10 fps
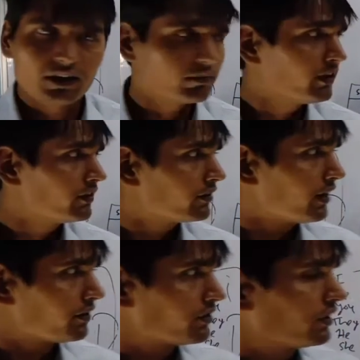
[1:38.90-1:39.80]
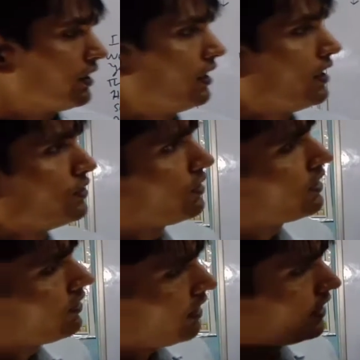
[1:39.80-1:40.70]
It means that you
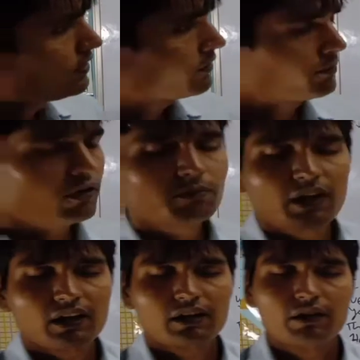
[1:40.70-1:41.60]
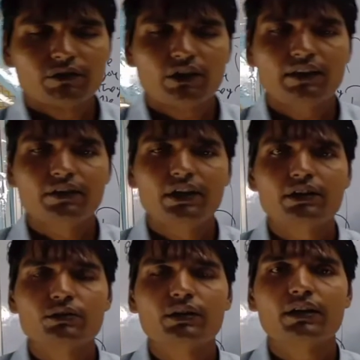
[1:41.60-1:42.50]
can write a small paragraph and there
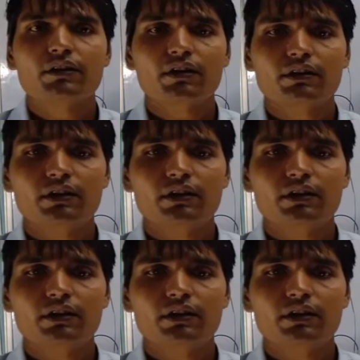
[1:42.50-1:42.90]
you can